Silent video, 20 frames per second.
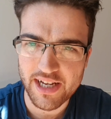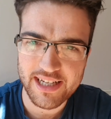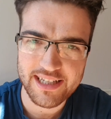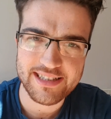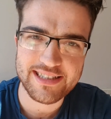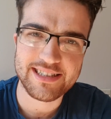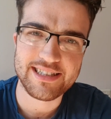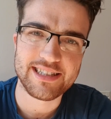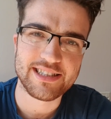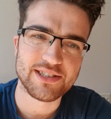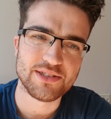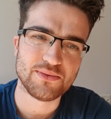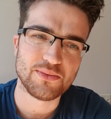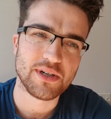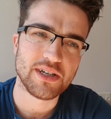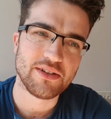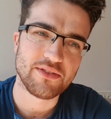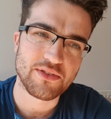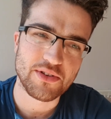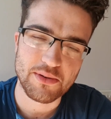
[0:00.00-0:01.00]
rates. This is
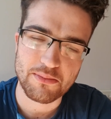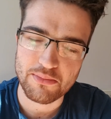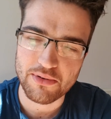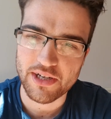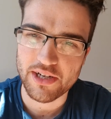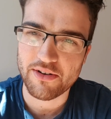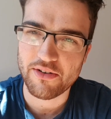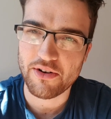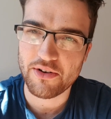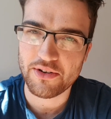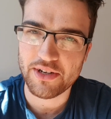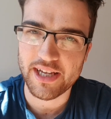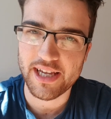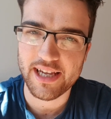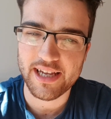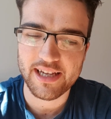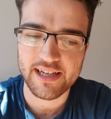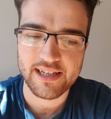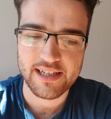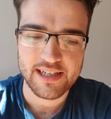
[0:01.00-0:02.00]
why you've got to bring your own
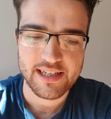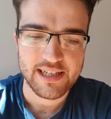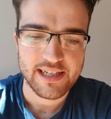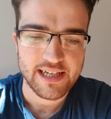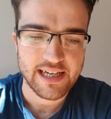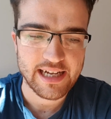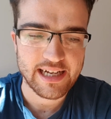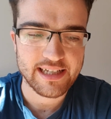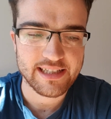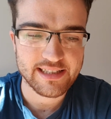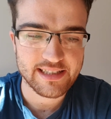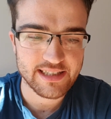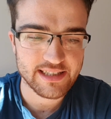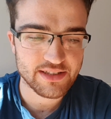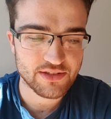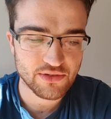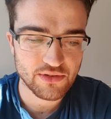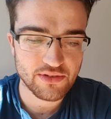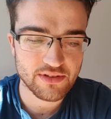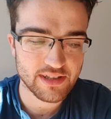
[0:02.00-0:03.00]
gear, and
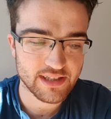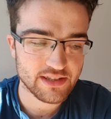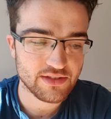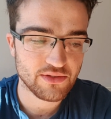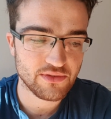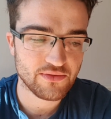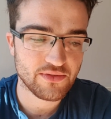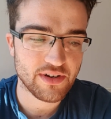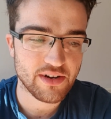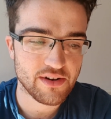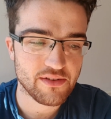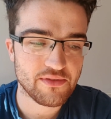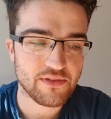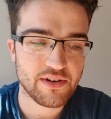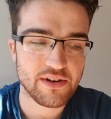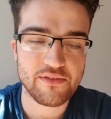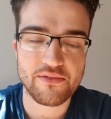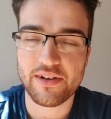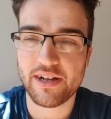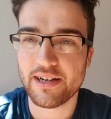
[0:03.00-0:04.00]
it's all it's all very
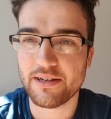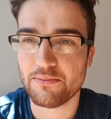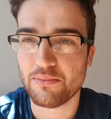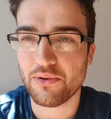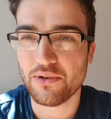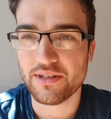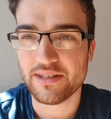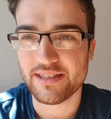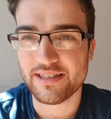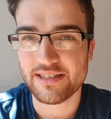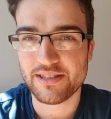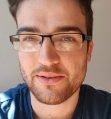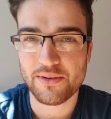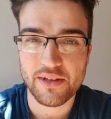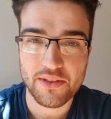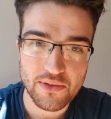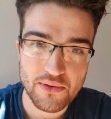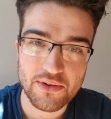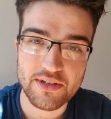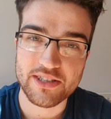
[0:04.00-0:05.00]
very valid points. And so
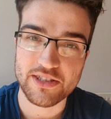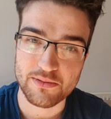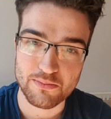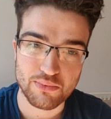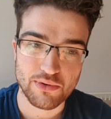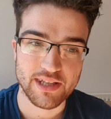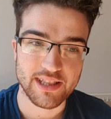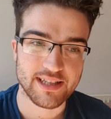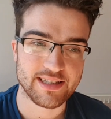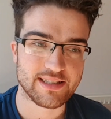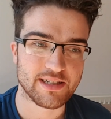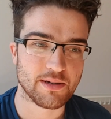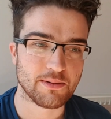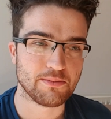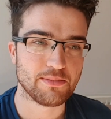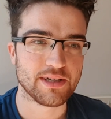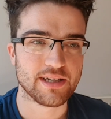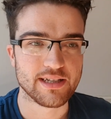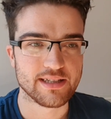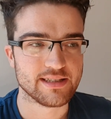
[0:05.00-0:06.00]
I thought I'd just bring this
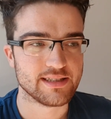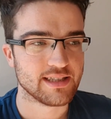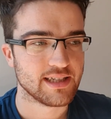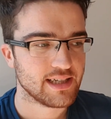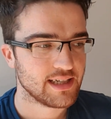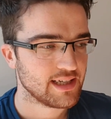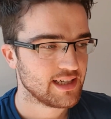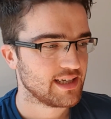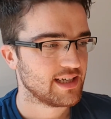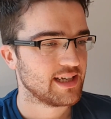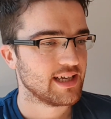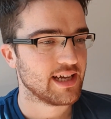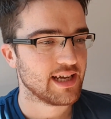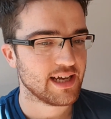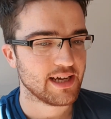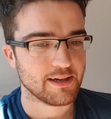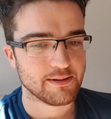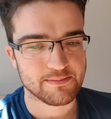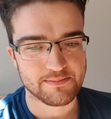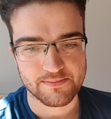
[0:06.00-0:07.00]
up because
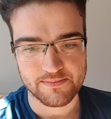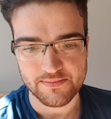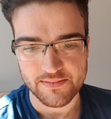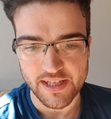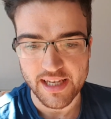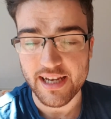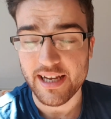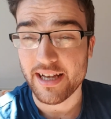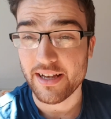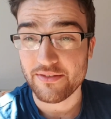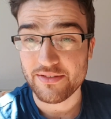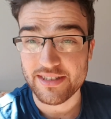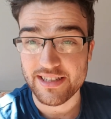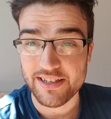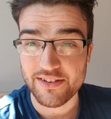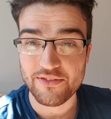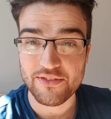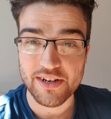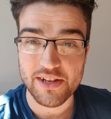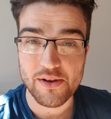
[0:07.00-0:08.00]
um, yeah, I haven't
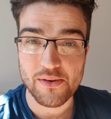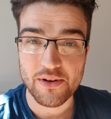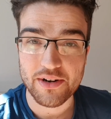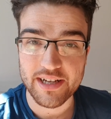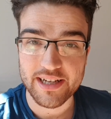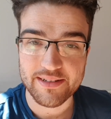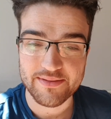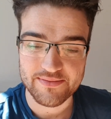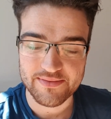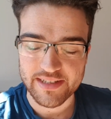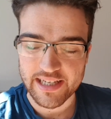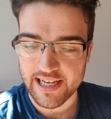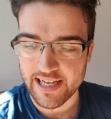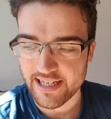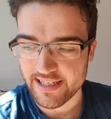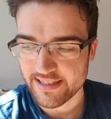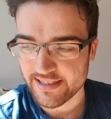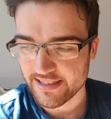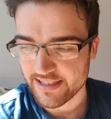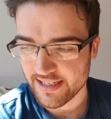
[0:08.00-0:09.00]
seen a video on it,
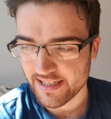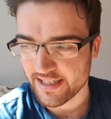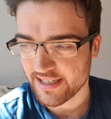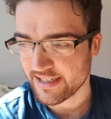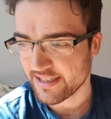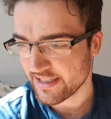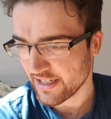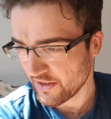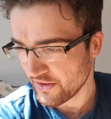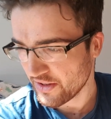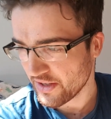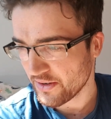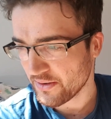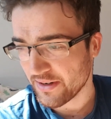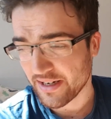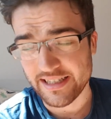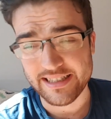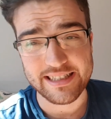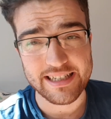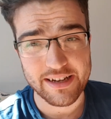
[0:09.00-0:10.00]
and uh,
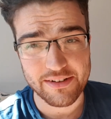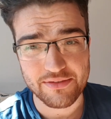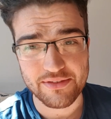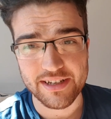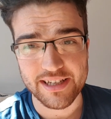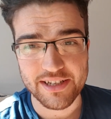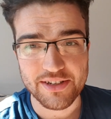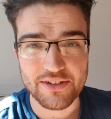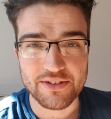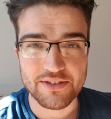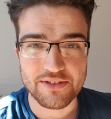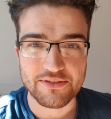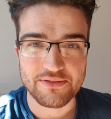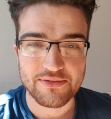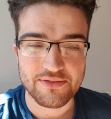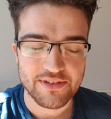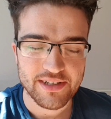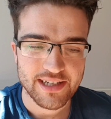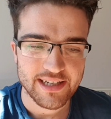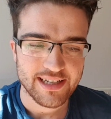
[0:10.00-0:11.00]
although I definitely could
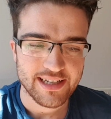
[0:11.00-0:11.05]
have